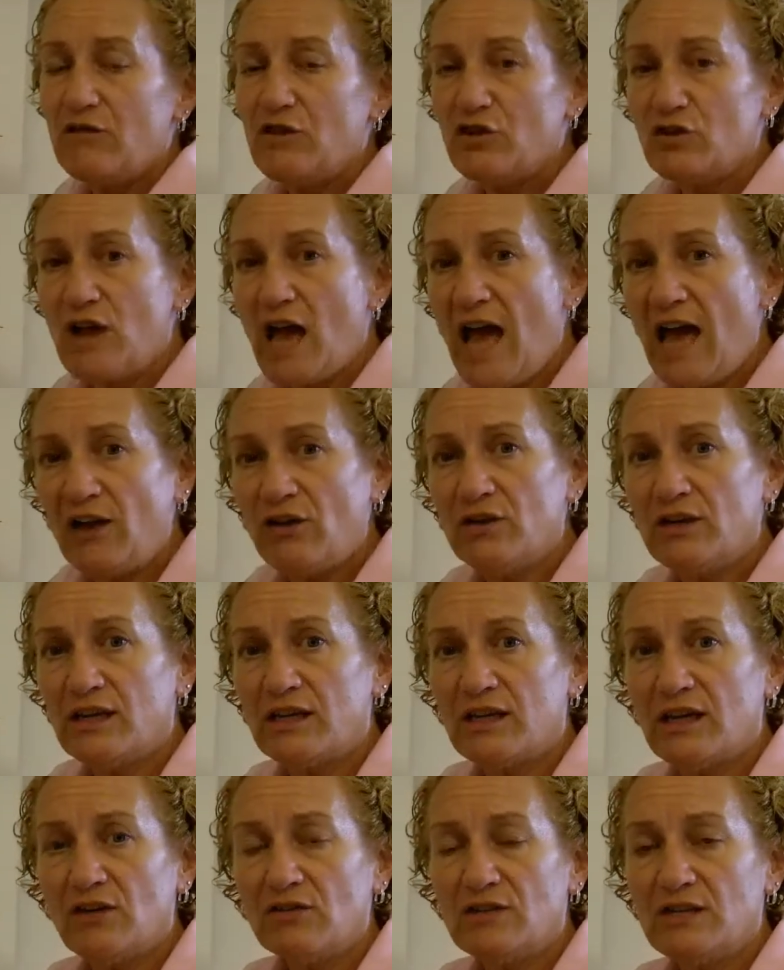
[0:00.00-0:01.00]
If you're not good
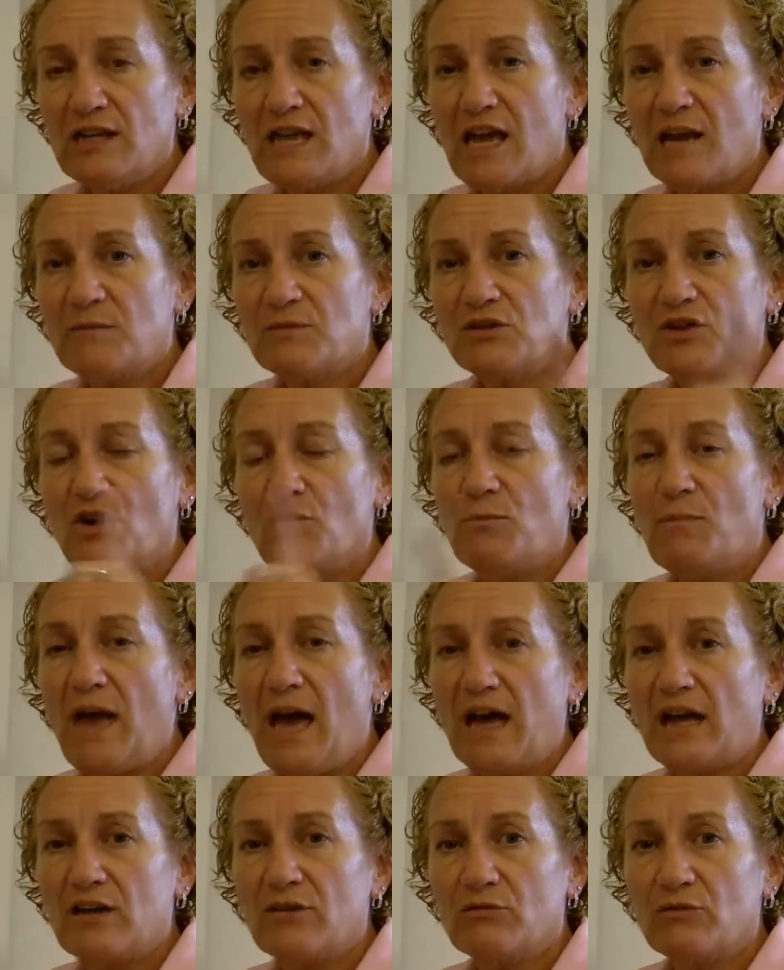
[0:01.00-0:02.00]
at counting atoms, go
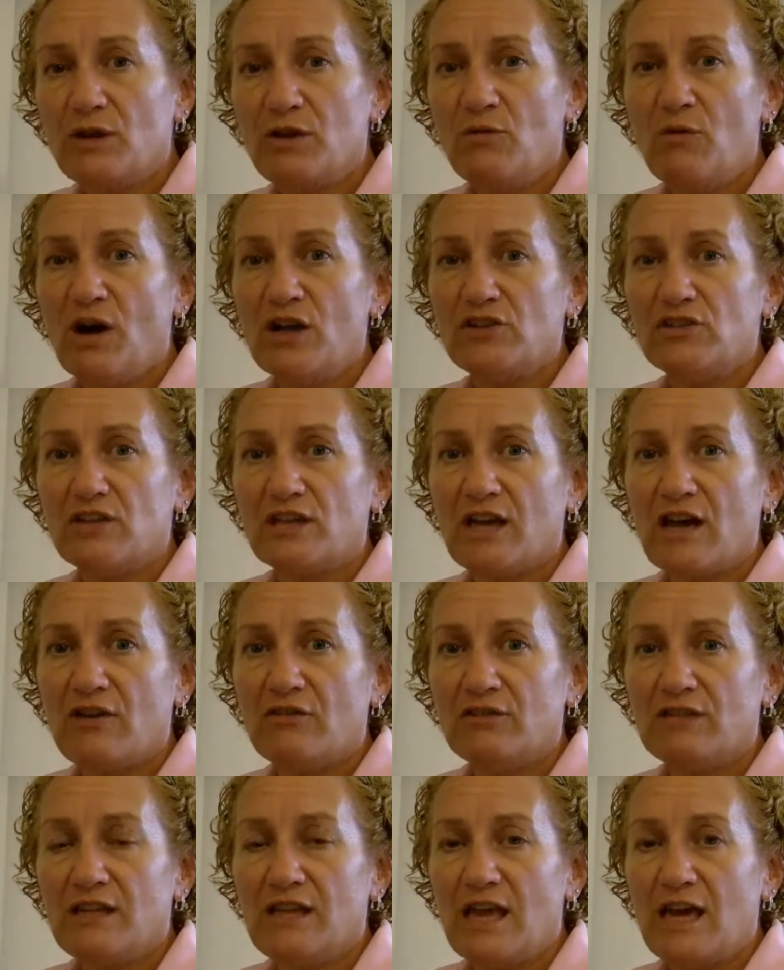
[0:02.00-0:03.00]
back and rewatch the
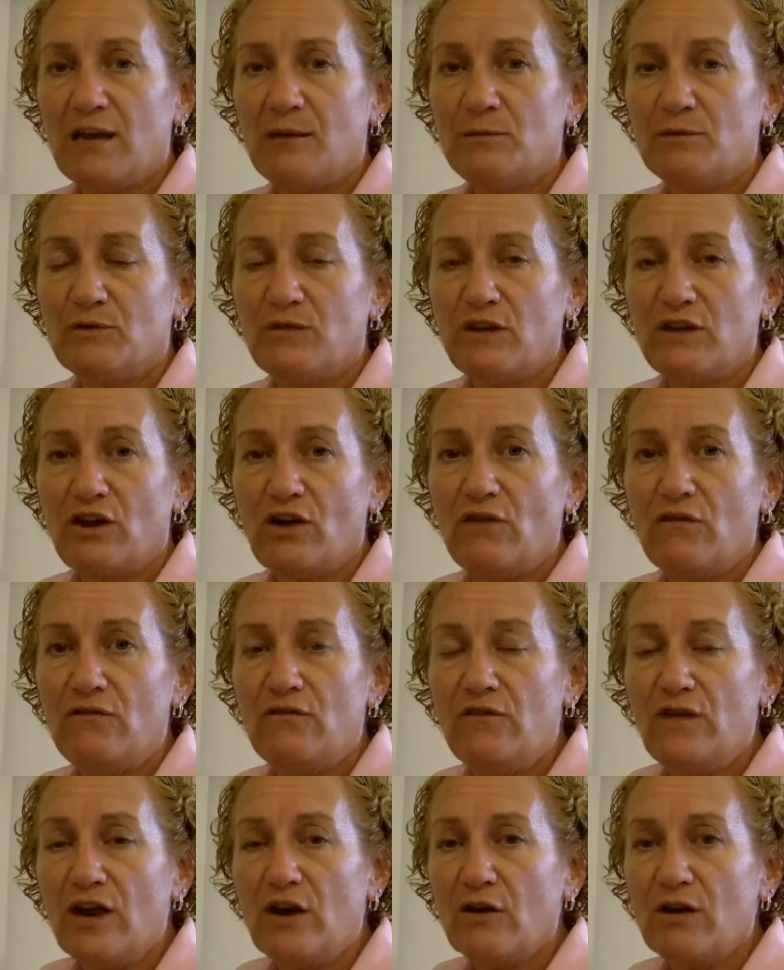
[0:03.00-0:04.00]
counting atoms video.
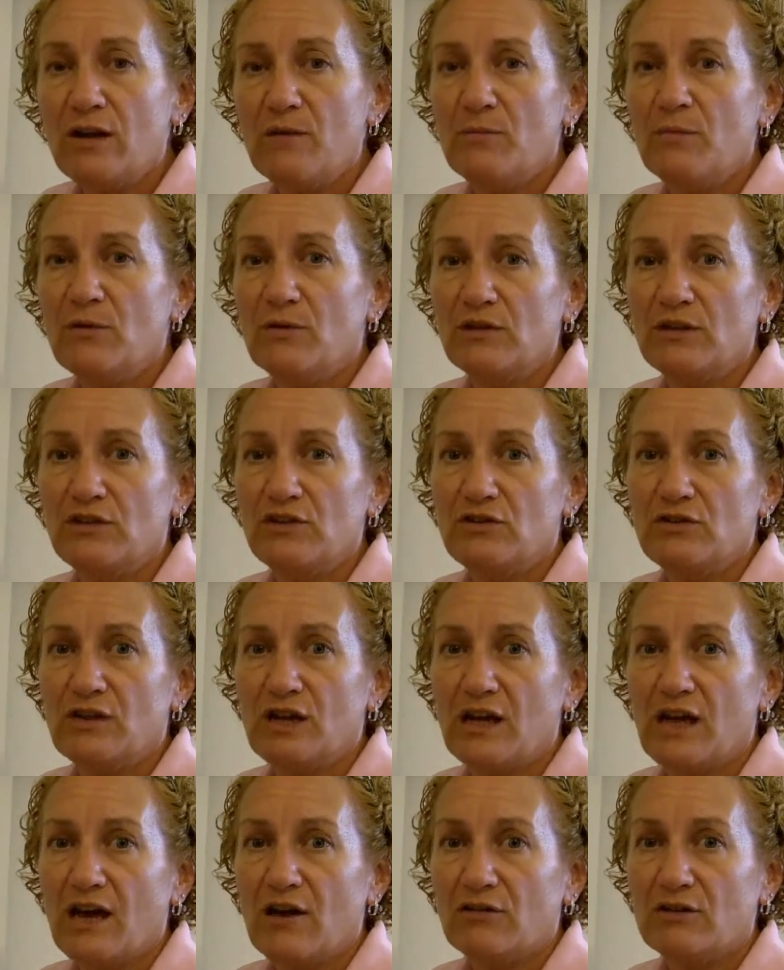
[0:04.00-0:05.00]
Very important that you
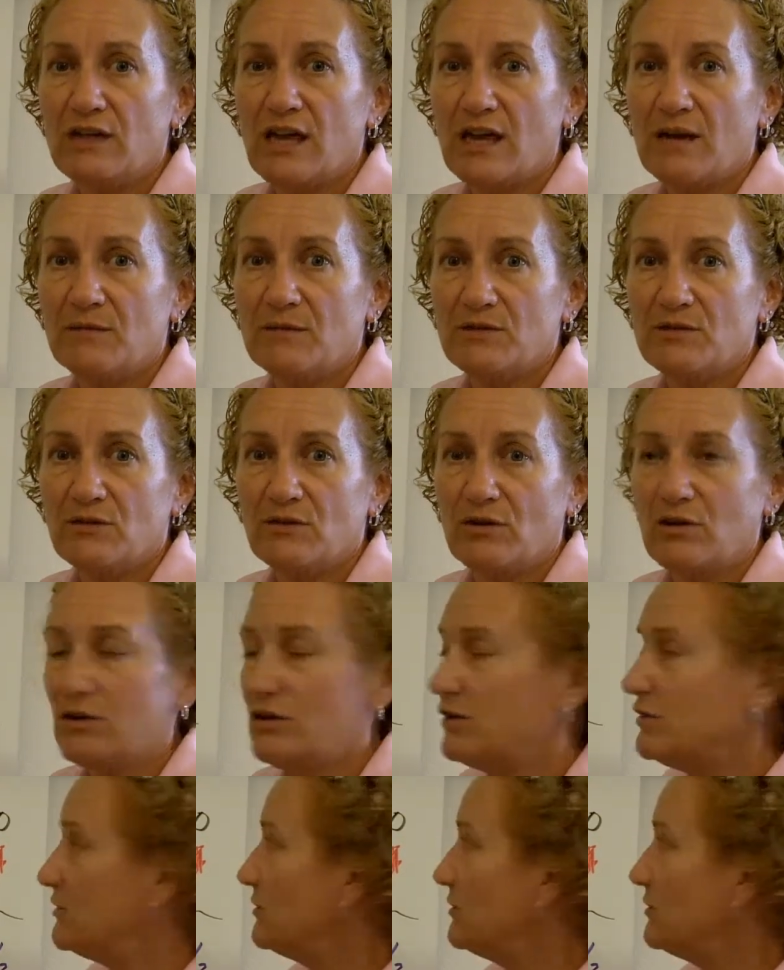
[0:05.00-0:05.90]
can count atoms in order